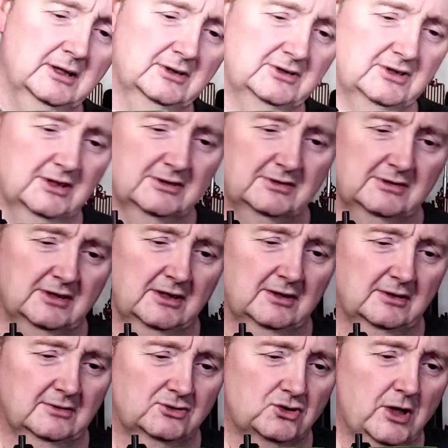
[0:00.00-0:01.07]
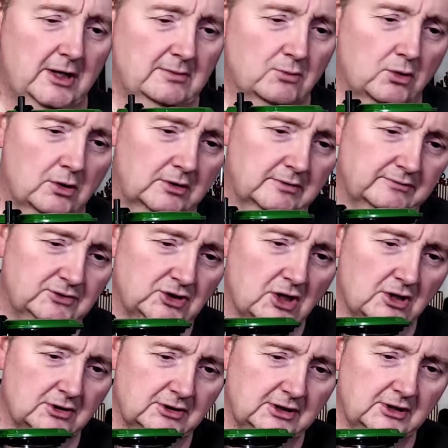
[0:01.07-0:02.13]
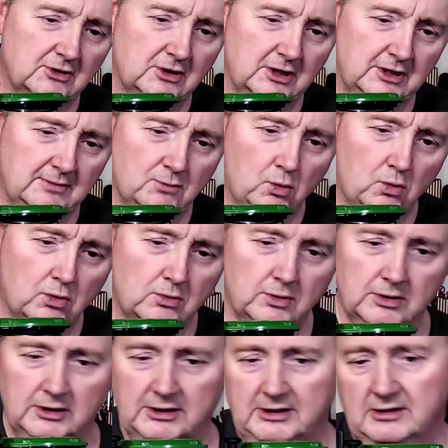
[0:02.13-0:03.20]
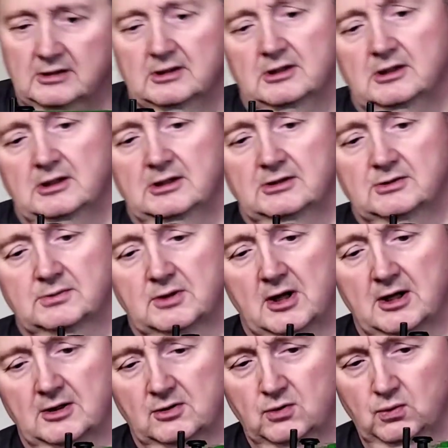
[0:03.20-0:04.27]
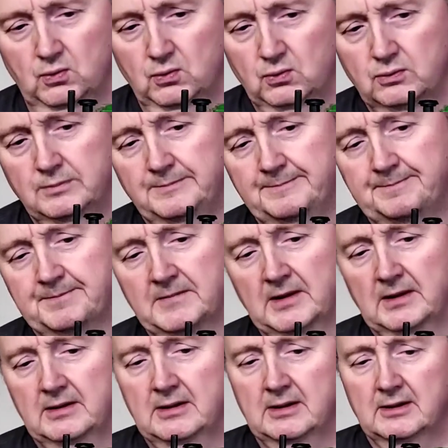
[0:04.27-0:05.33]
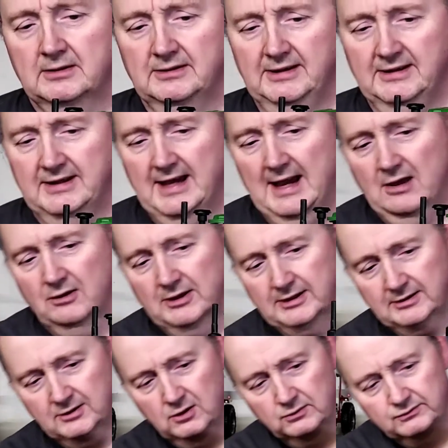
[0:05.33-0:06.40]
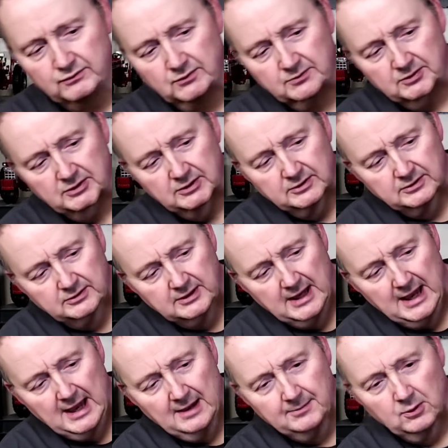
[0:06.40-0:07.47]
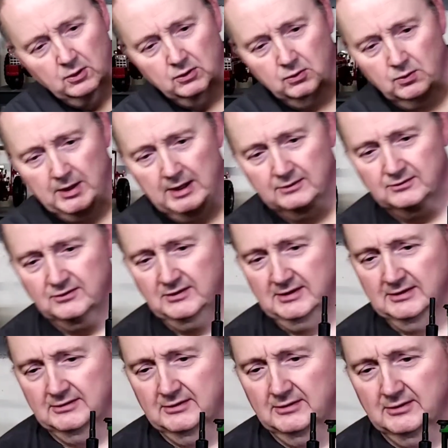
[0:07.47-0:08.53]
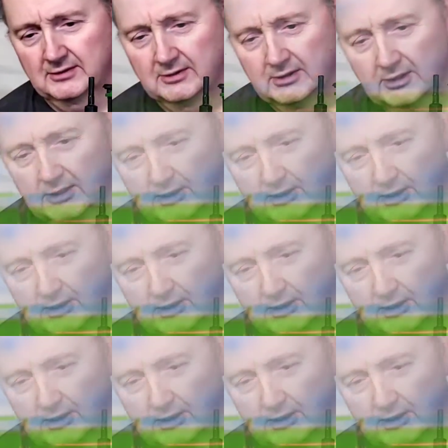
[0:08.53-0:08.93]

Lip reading: It's just a trademark of John Deere anymore, really. It's kind of cool. Decaling goes from the cab all the way out to the end of the